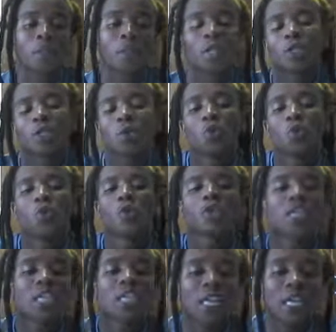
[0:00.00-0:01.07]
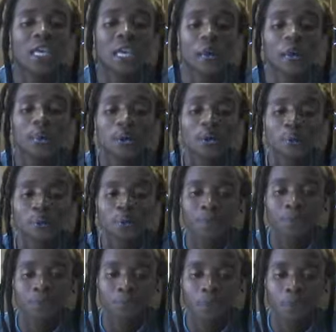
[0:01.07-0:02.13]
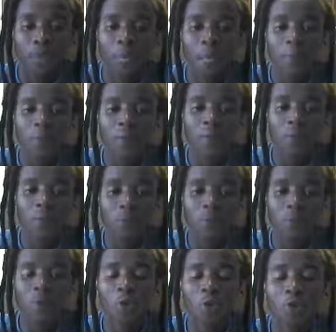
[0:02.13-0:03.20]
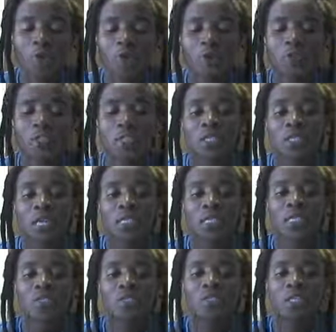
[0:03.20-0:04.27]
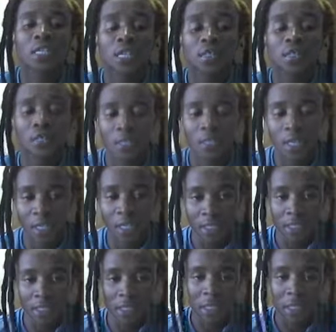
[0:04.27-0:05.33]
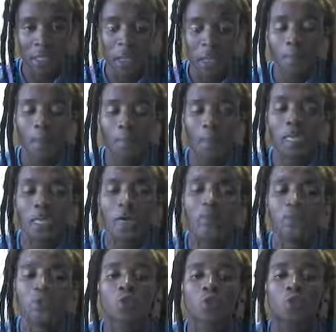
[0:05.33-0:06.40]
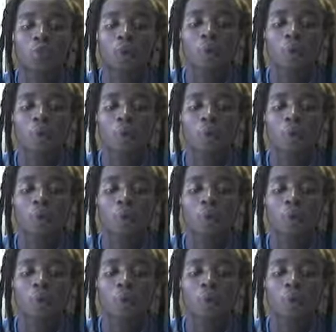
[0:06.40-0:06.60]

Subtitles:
Now the word became famous because of a certain incident, but now it's not